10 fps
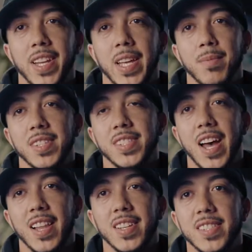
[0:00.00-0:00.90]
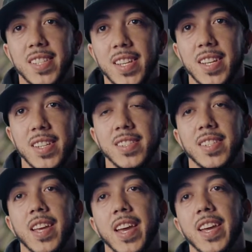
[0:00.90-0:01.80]
name is Alex
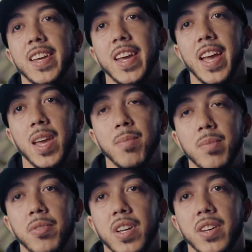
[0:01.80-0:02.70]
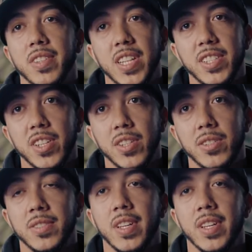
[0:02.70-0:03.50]
Diaz, aka B-Boy El Nino,